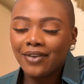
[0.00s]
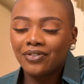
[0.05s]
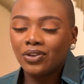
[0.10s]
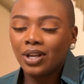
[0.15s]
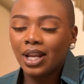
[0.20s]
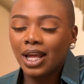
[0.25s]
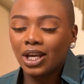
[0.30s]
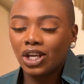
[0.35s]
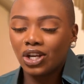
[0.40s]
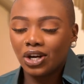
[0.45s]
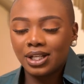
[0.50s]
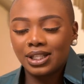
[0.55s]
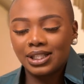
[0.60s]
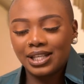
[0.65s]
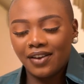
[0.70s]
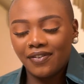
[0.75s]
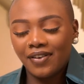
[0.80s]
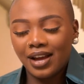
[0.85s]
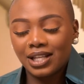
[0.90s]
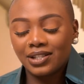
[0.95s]
I feel like you're in
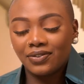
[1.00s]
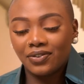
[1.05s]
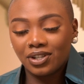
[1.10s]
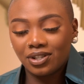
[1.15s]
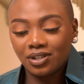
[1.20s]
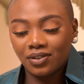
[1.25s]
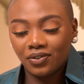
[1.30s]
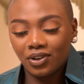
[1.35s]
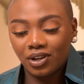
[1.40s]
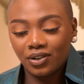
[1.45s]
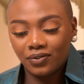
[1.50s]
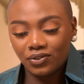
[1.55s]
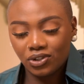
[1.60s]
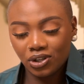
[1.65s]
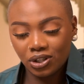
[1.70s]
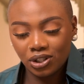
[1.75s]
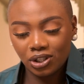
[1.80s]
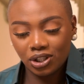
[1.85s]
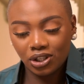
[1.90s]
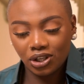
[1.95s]
safe hands. First of all, you've
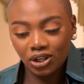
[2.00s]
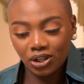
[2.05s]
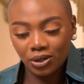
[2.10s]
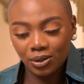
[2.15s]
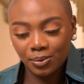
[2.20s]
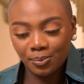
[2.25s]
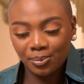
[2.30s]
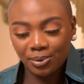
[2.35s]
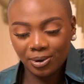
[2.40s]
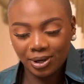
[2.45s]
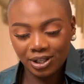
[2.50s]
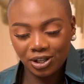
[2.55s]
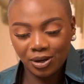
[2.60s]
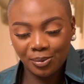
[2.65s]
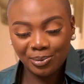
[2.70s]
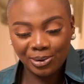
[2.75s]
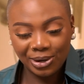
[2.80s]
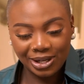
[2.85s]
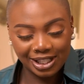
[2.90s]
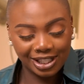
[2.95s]
chosen your
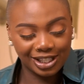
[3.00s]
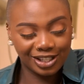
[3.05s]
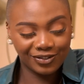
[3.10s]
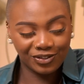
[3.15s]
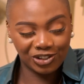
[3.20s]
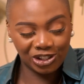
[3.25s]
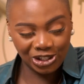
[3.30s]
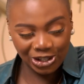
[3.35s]
poison of